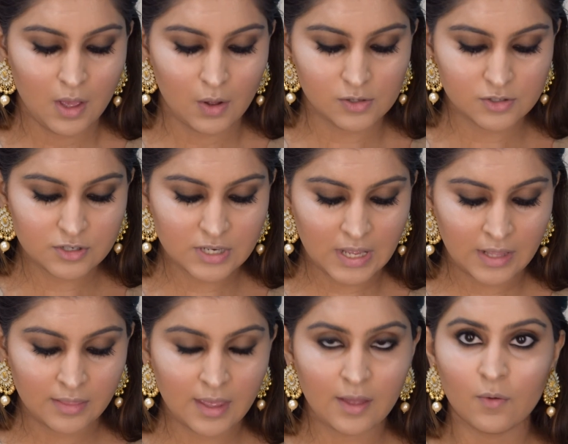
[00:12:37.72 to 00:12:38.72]
Also
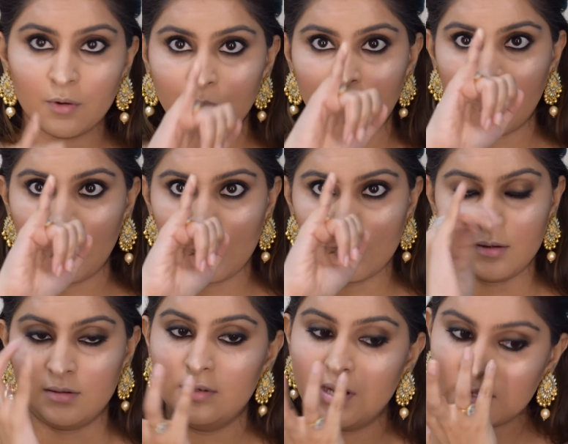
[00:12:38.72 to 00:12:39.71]
taking that on my
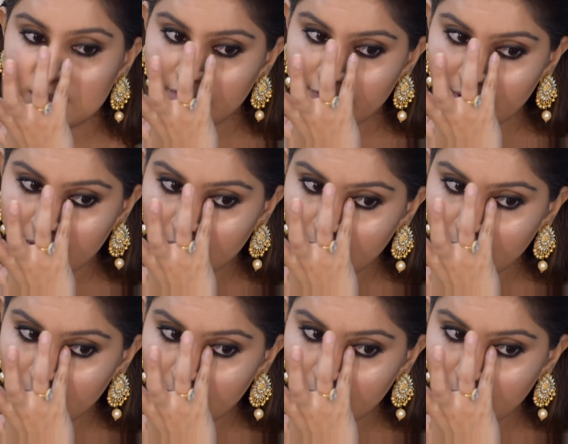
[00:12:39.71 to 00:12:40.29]
last finger,